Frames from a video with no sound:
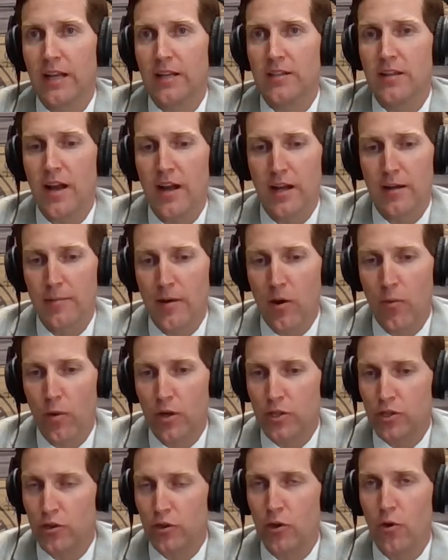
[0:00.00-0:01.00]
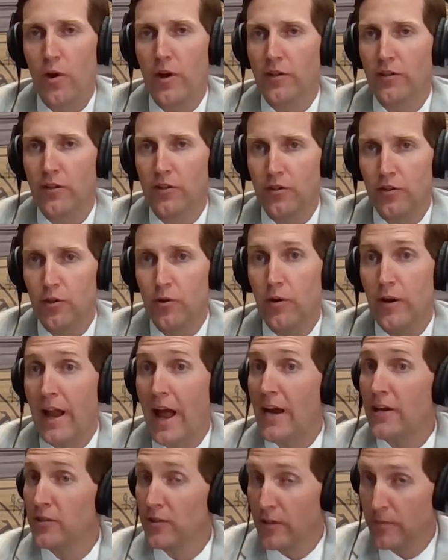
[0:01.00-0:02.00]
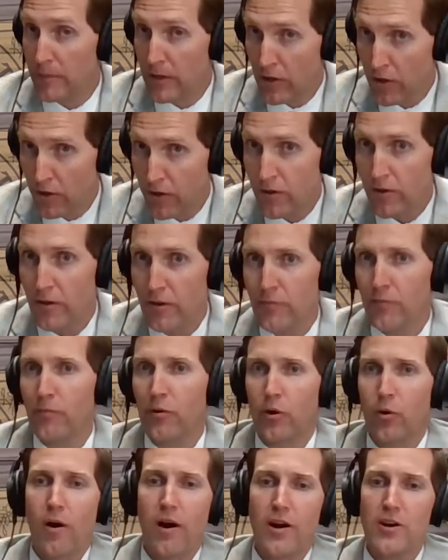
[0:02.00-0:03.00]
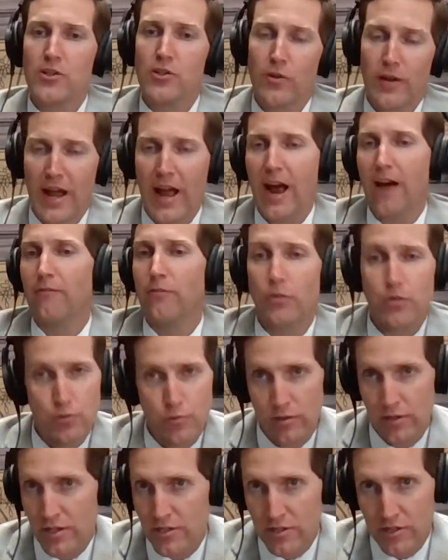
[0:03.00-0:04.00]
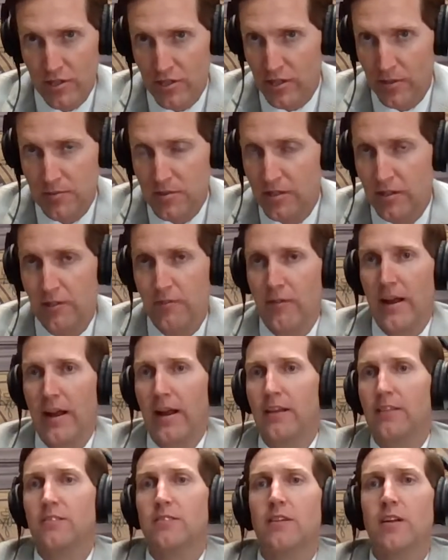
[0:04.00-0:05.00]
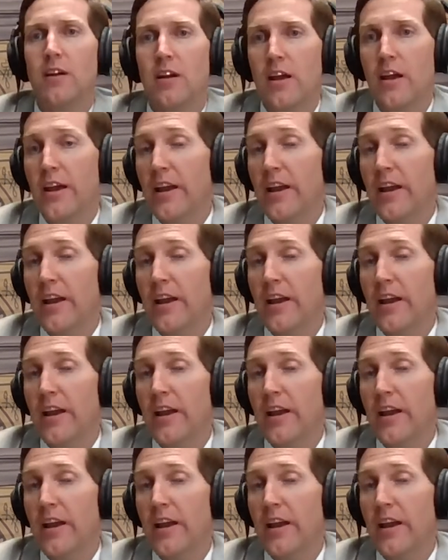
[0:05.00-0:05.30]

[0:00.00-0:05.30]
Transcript: and talk about what you're going to do and actually be heard requires you to have those relationships in advance.